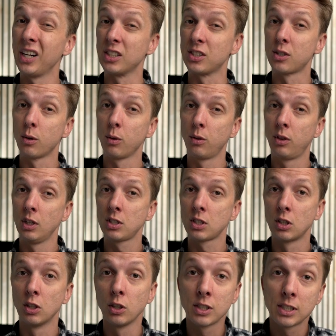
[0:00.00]
right, so
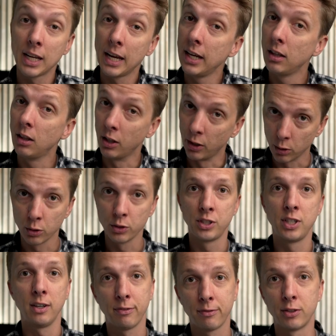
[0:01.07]
this looks a little
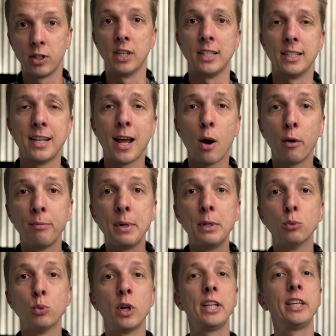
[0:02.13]
different. Now I've
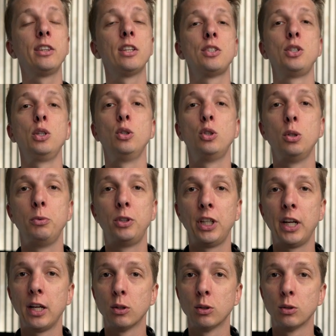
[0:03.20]
been running this YouTube
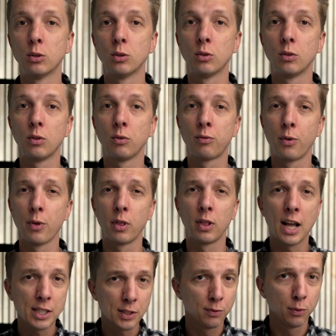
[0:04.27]
channel for the
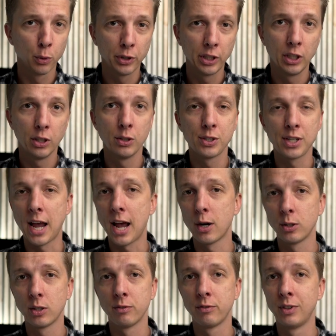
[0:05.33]
last 4 years
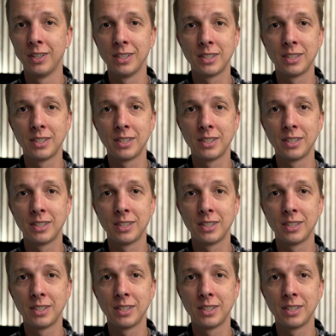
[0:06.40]
out of